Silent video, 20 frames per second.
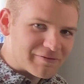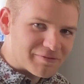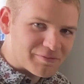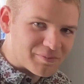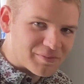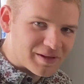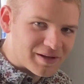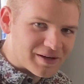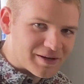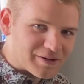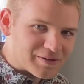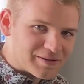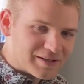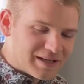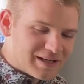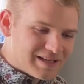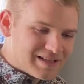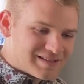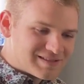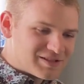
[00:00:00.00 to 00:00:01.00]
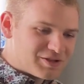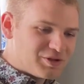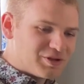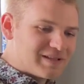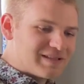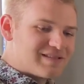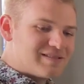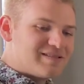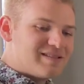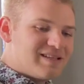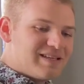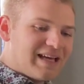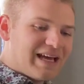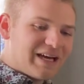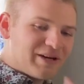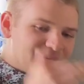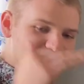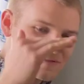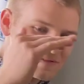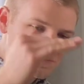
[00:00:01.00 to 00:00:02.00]
from there. So you can see
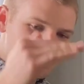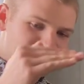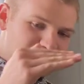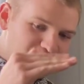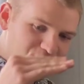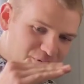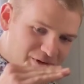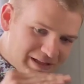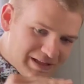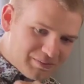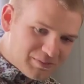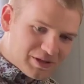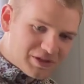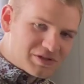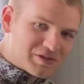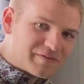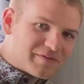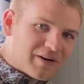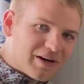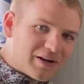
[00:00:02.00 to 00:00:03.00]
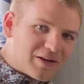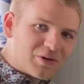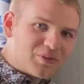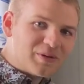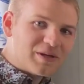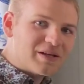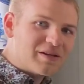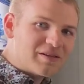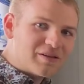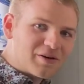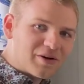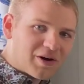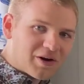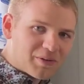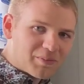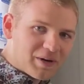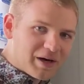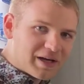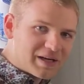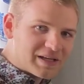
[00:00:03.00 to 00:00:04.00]
how it's pretty much following the
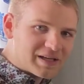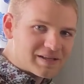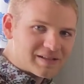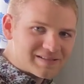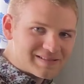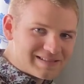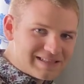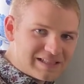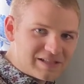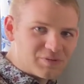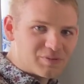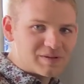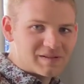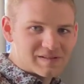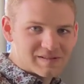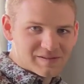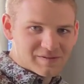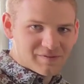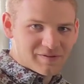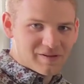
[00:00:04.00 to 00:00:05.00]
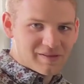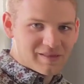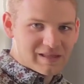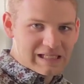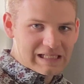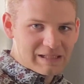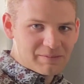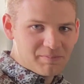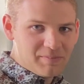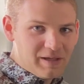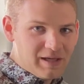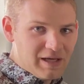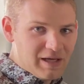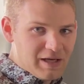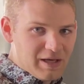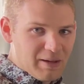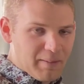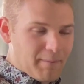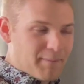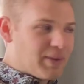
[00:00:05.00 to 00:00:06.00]
harmonic sequence of the theme,
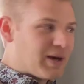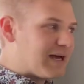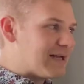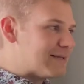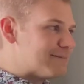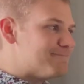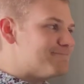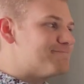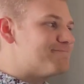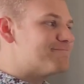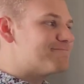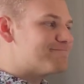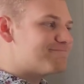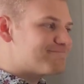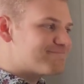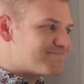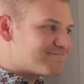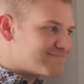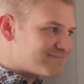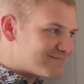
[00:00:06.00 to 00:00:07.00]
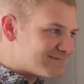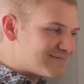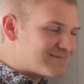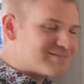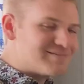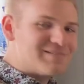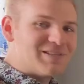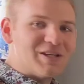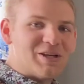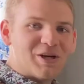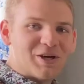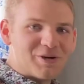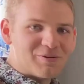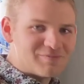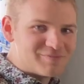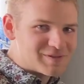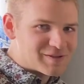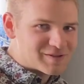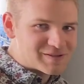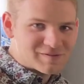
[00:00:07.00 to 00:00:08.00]
but, you
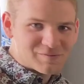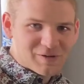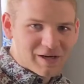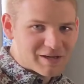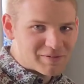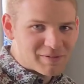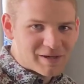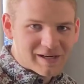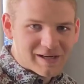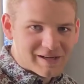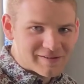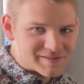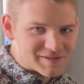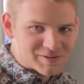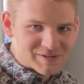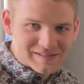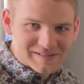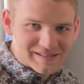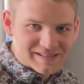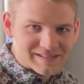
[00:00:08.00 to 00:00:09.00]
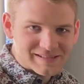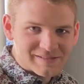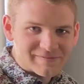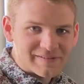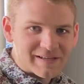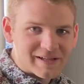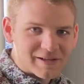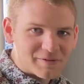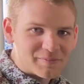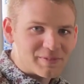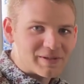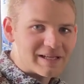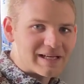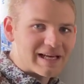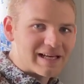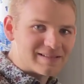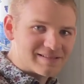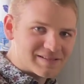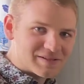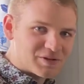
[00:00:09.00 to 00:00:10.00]
know, it's Rachmaninoff, so he's going to develop it
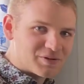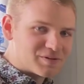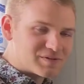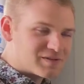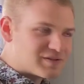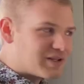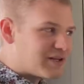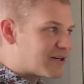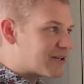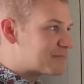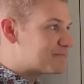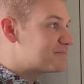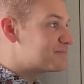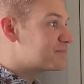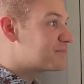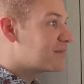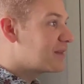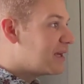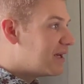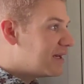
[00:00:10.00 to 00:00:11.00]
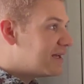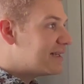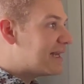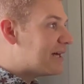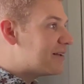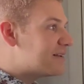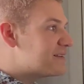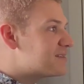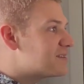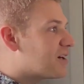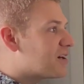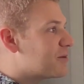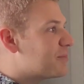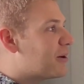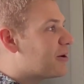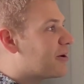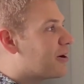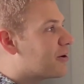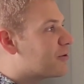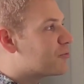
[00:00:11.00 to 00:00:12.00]
as it goes along. Now let's talk
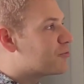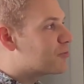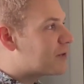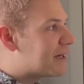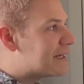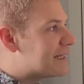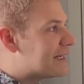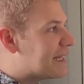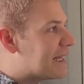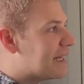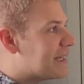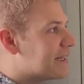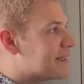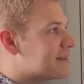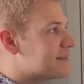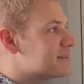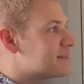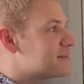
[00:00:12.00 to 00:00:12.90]
about our right hand.